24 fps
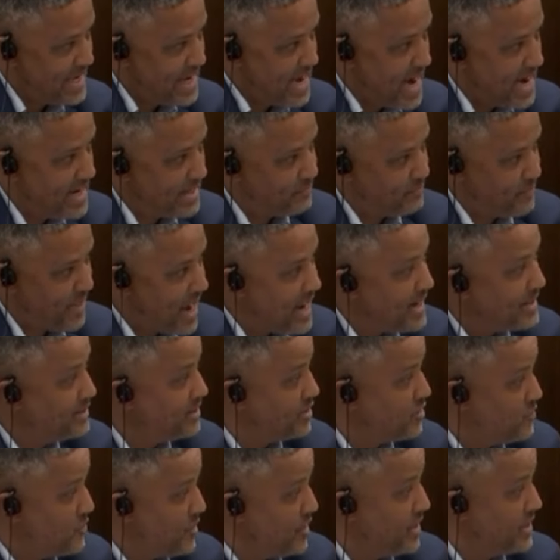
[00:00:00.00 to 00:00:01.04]
He had a
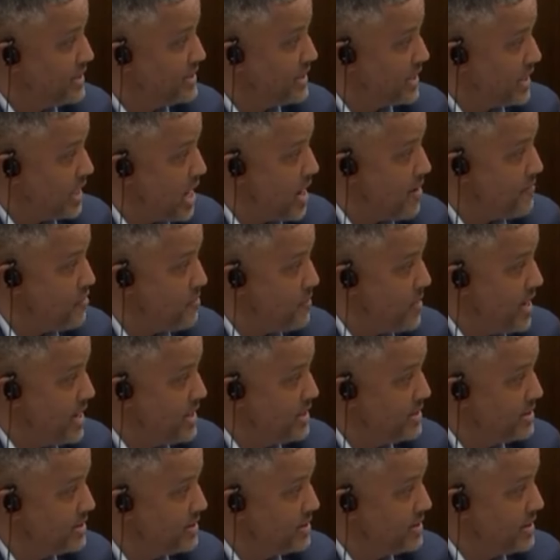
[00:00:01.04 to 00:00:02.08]
past experience in
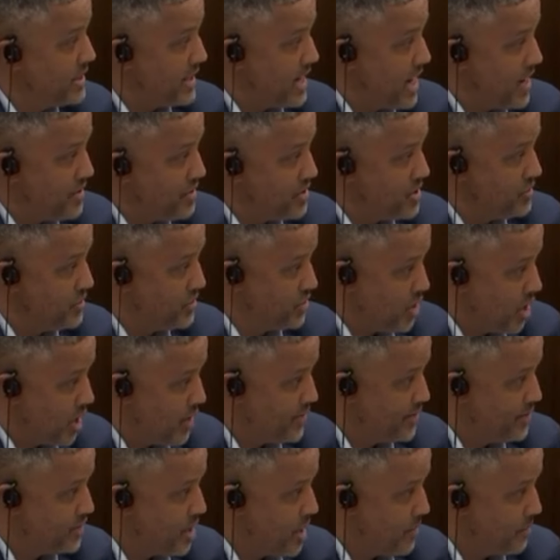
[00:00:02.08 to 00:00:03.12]
government. Together, you
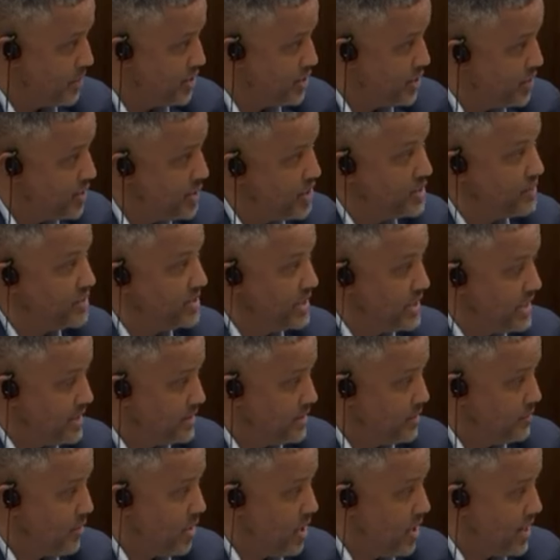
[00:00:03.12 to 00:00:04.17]
saw this opportunity, you
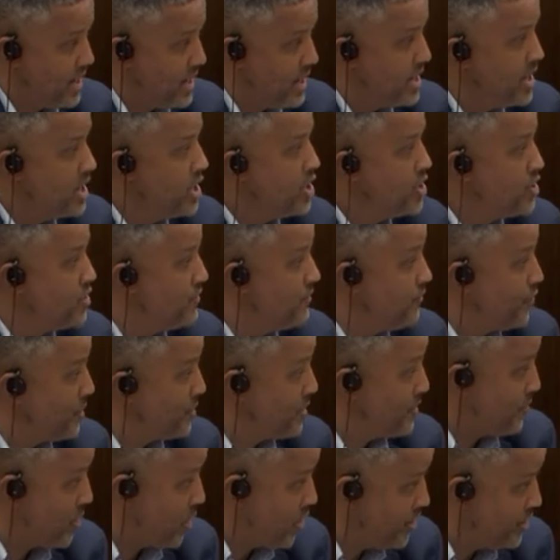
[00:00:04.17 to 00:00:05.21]
seized upon it, you
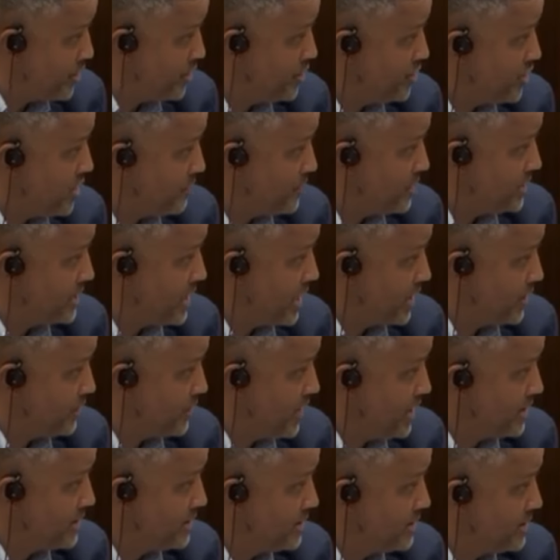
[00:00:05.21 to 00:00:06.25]
formed a partnership. Is that
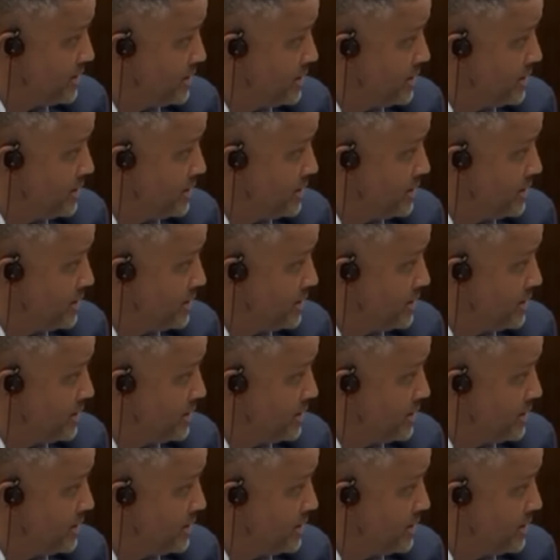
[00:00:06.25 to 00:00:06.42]
correct?